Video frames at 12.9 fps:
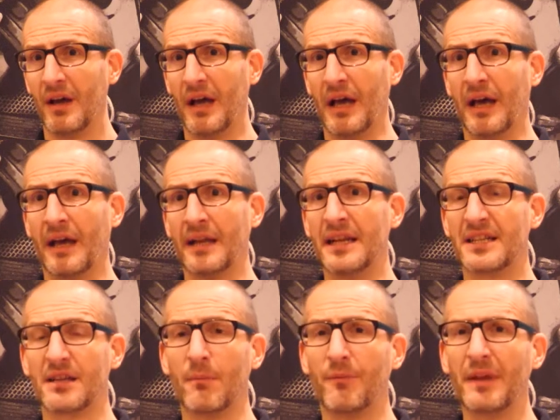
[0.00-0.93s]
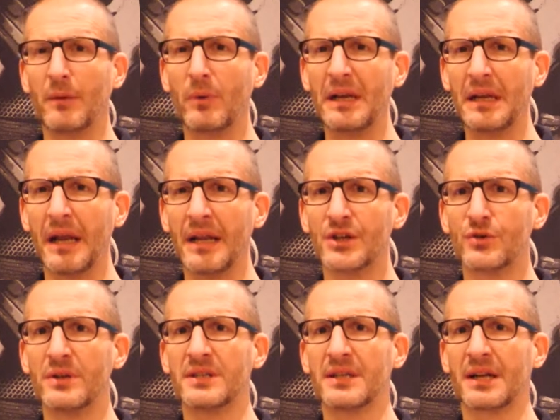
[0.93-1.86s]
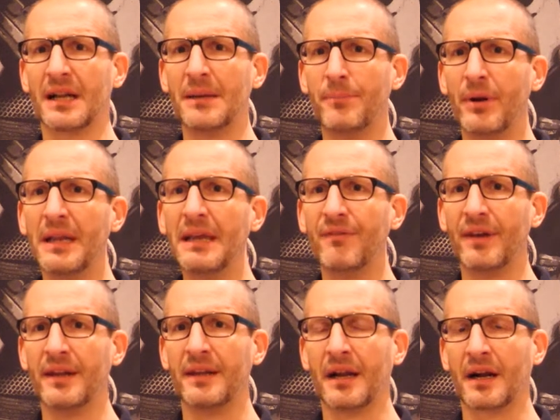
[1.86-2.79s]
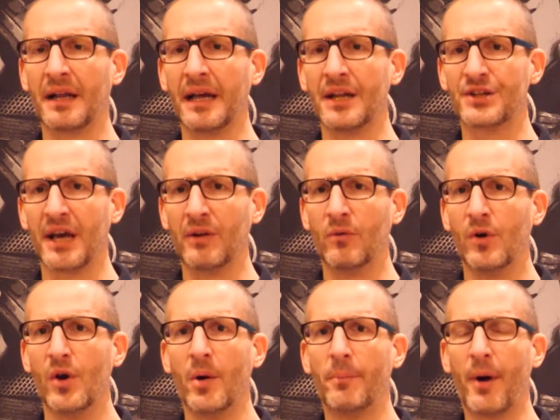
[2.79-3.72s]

And it's something we intrinsically believe in, a Clear Channel,